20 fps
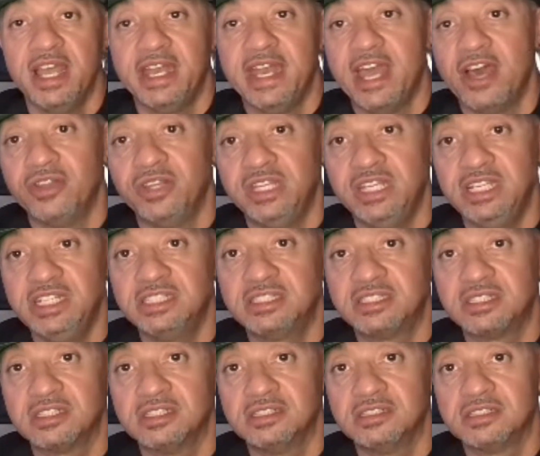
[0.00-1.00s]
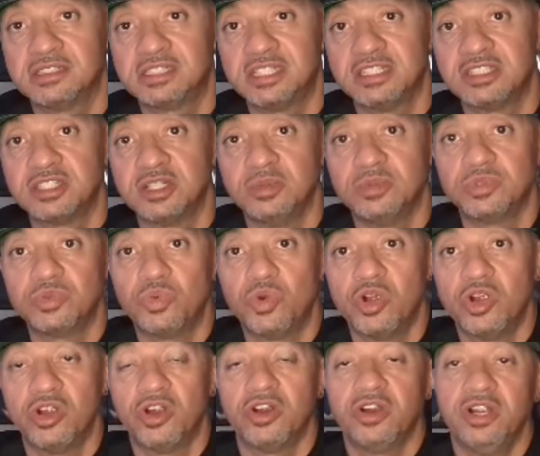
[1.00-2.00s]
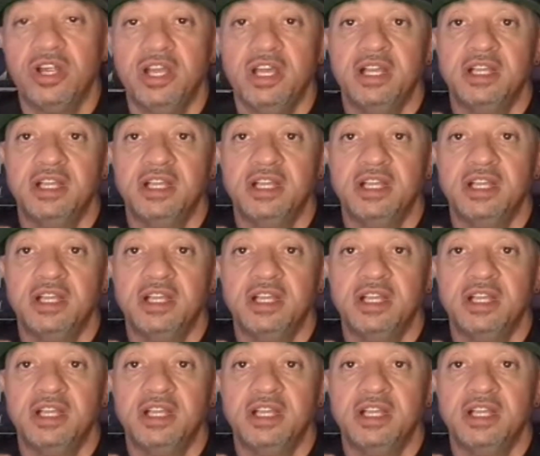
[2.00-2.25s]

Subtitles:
Now these systems were